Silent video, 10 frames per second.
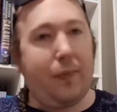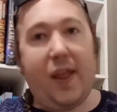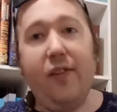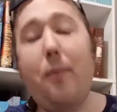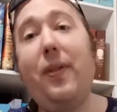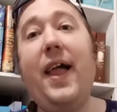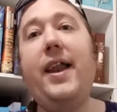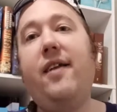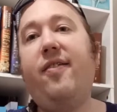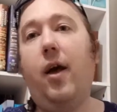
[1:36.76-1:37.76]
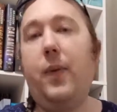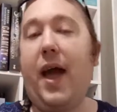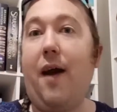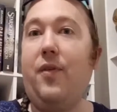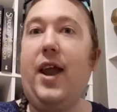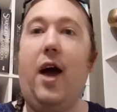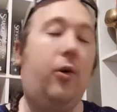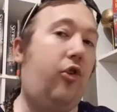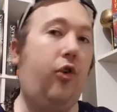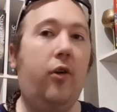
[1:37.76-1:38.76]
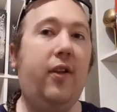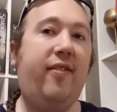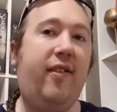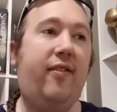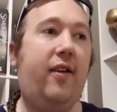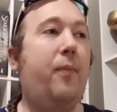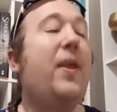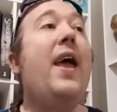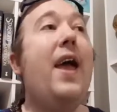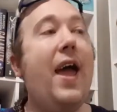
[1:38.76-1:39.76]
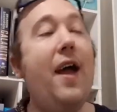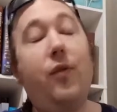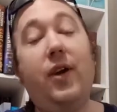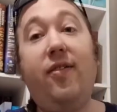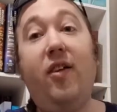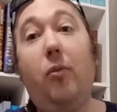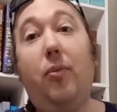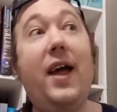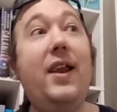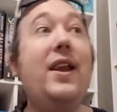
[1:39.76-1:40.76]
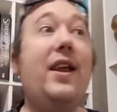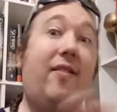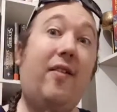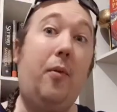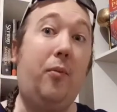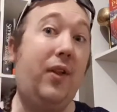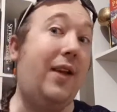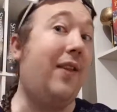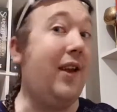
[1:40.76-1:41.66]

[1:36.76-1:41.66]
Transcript: the planets that we have in our solar system. Every single planet is completely